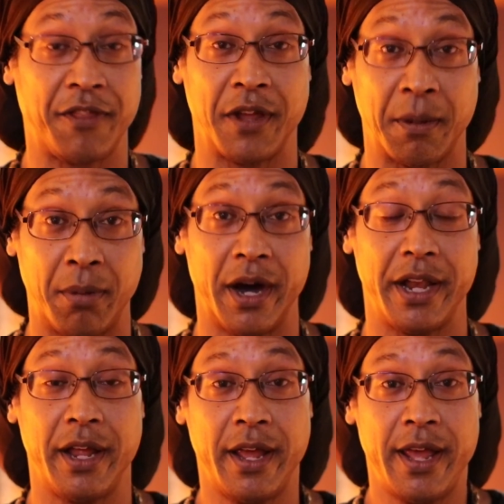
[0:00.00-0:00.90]
anything
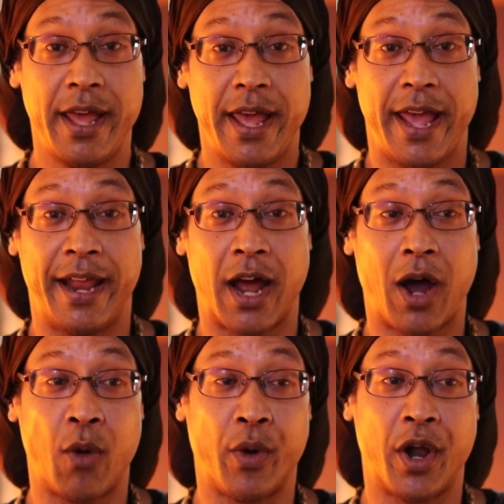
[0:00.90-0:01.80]
but. And
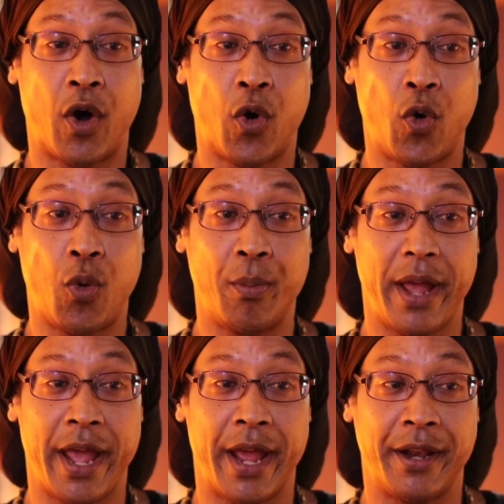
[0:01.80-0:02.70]
I went
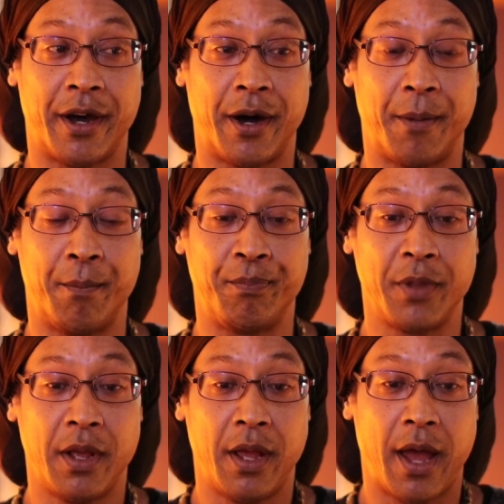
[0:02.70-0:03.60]
home, and
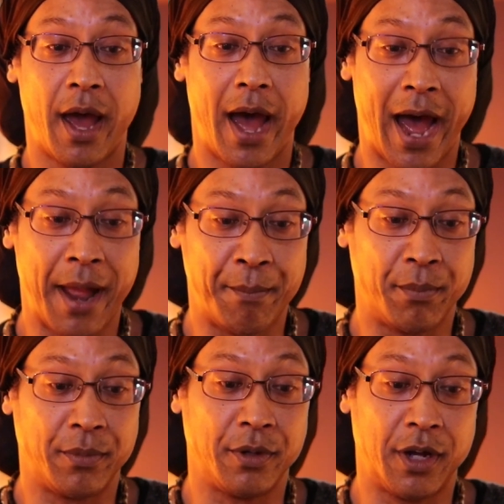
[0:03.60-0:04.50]

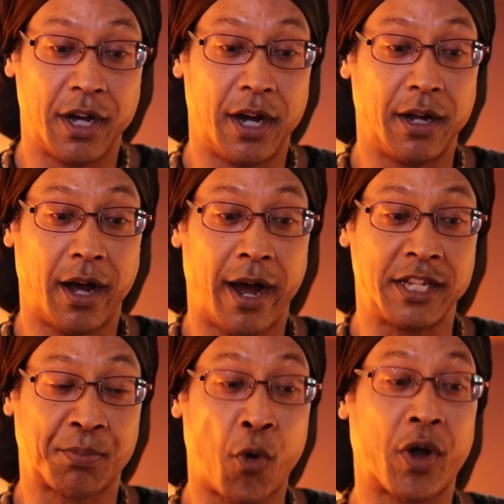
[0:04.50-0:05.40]
I
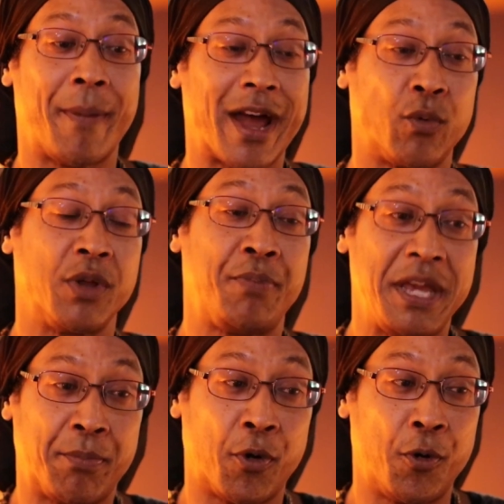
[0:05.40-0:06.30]
spoke about it with
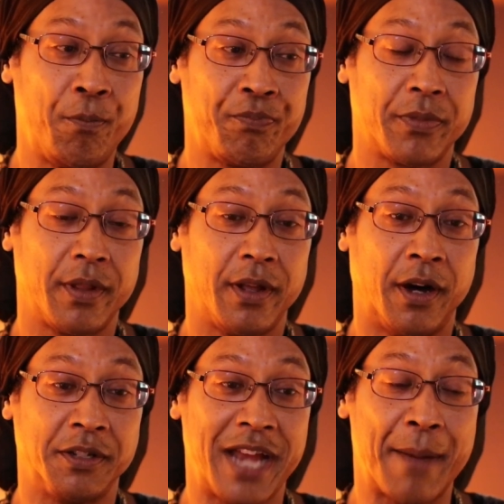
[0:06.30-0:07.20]
people.
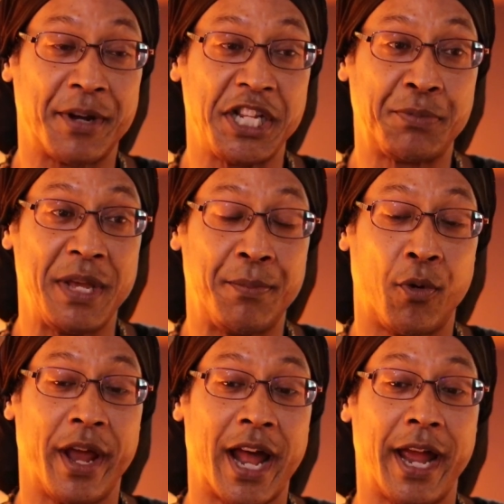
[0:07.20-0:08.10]
Japanese
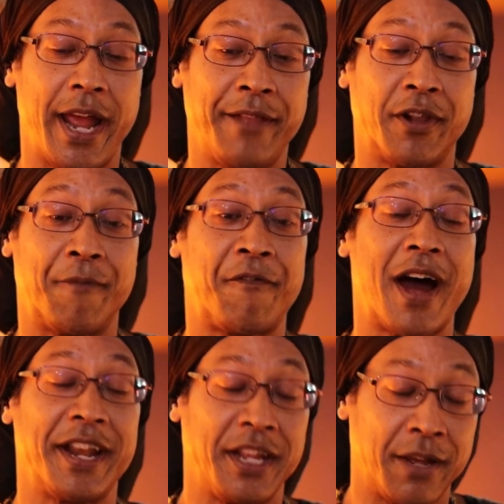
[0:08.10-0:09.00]
people, and I ended up
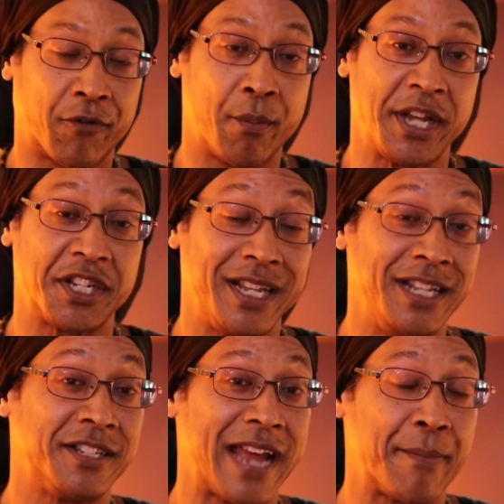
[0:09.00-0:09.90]
finding information
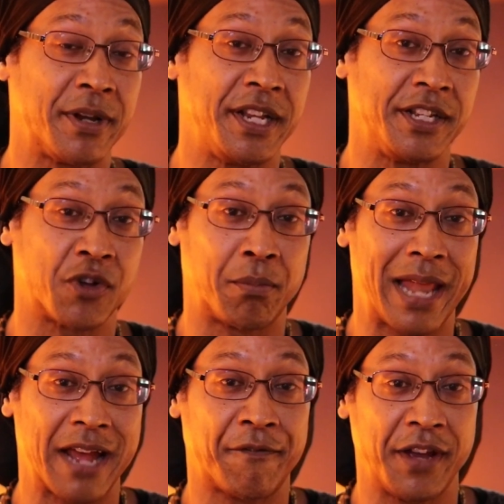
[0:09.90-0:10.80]
in Japanese on
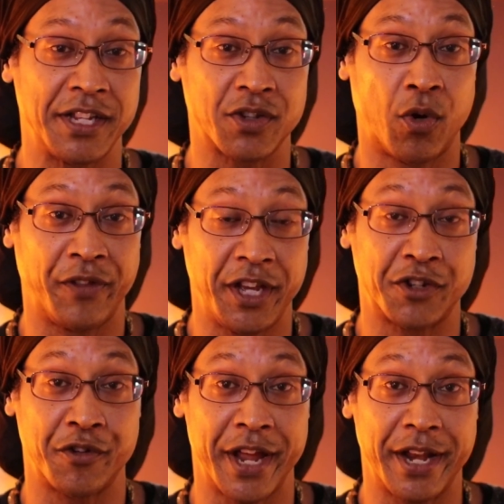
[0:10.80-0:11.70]
blackface on the
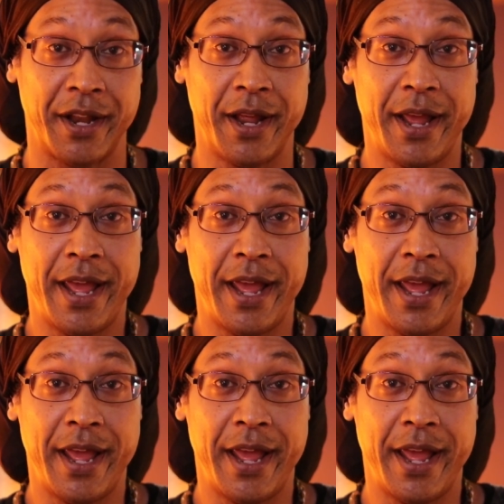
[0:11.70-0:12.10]
internet,